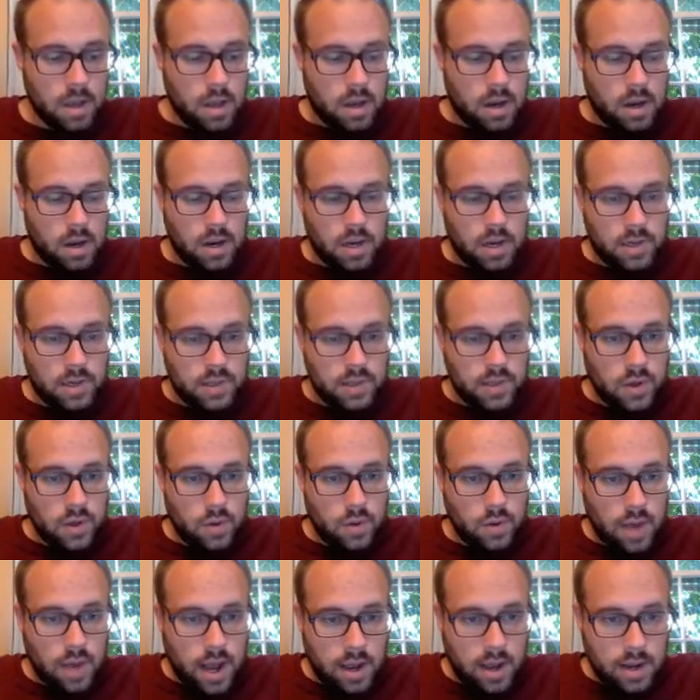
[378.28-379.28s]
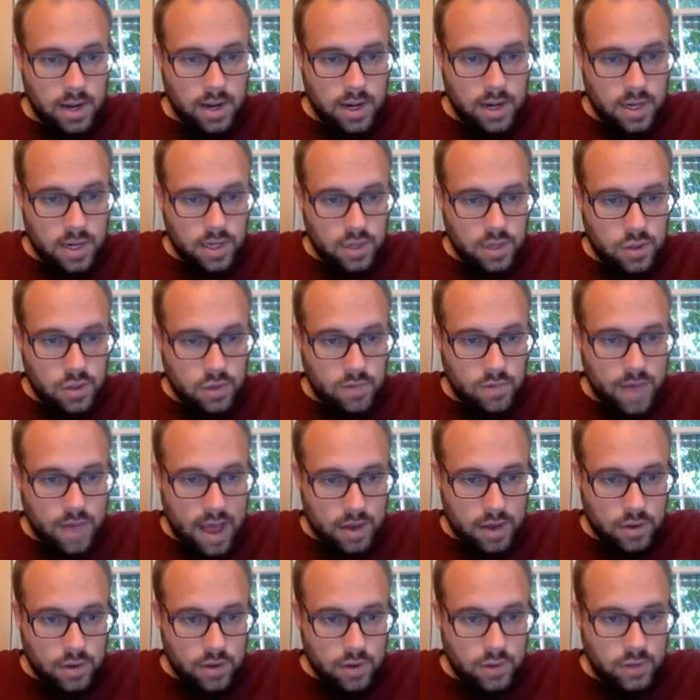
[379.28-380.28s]
Right? So I'm going to need 2
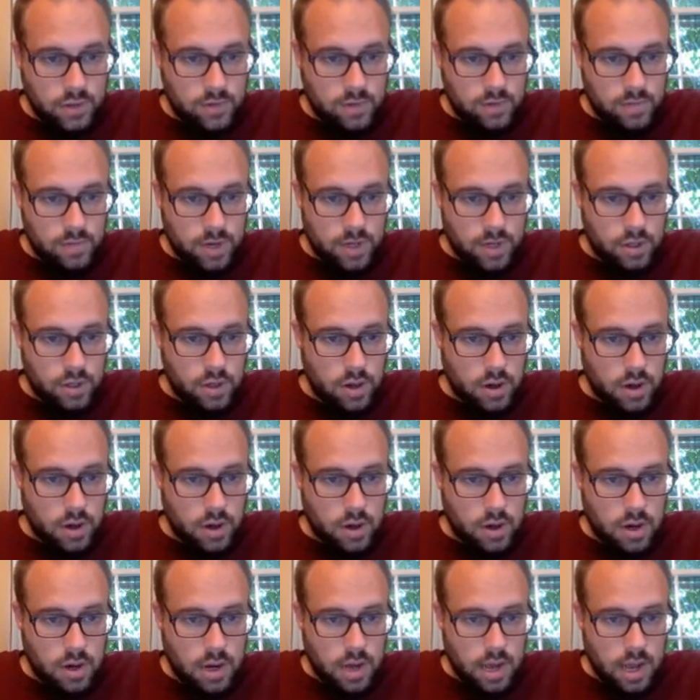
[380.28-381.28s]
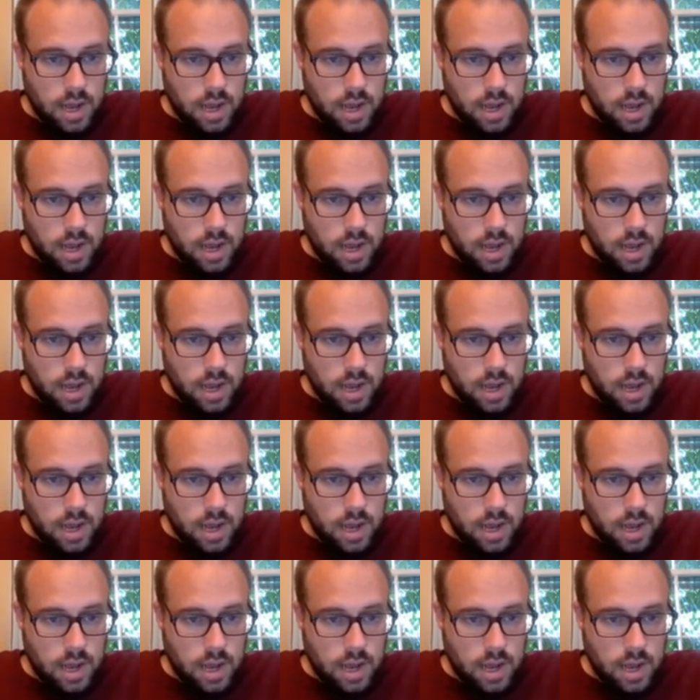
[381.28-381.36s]
values from my chart.